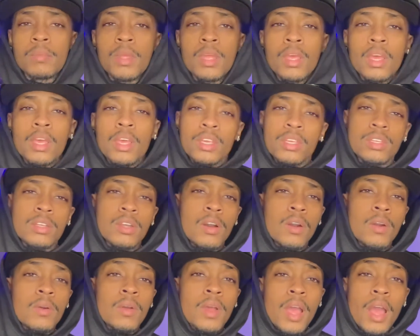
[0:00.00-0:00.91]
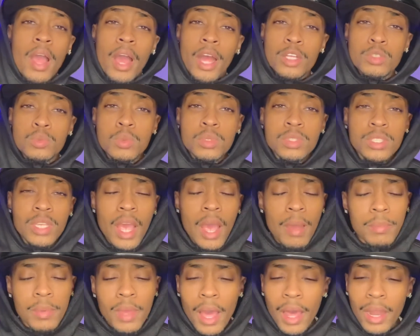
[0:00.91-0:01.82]
you know, I just want to say happy
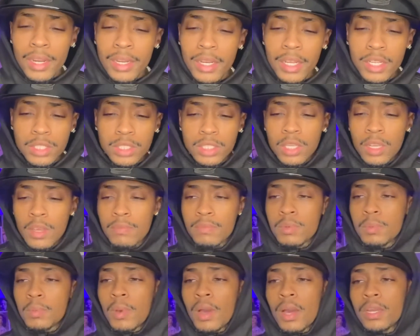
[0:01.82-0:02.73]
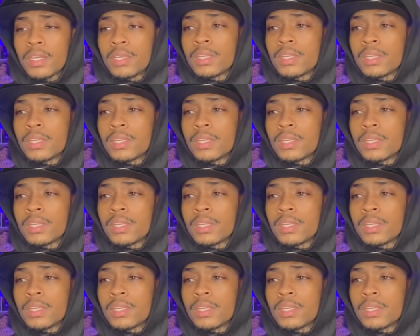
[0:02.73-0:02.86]
holidays to everybody.